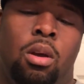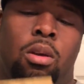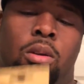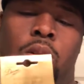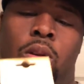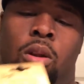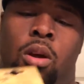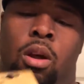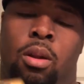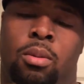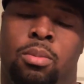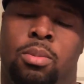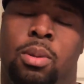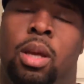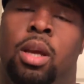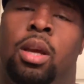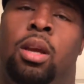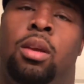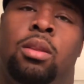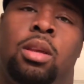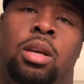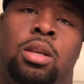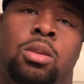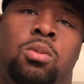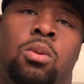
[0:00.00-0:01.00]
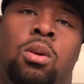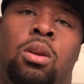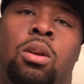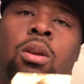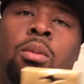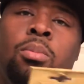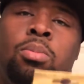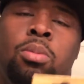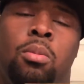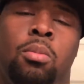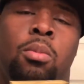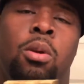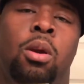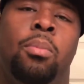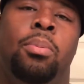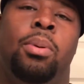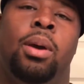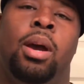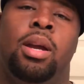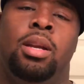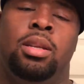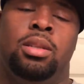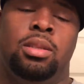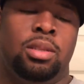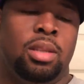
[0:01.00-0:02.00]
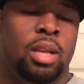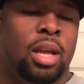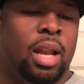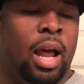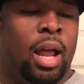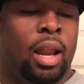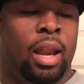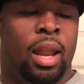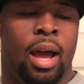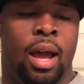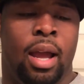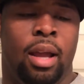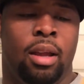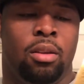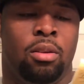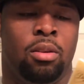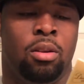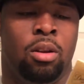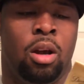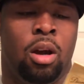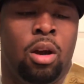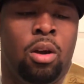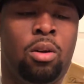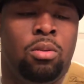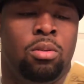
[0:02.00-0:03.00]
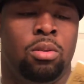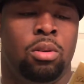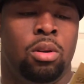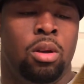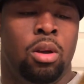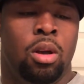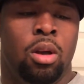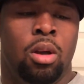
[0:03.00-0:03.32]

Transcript: You know what I mean? That's one of the premier pages that I like. You know,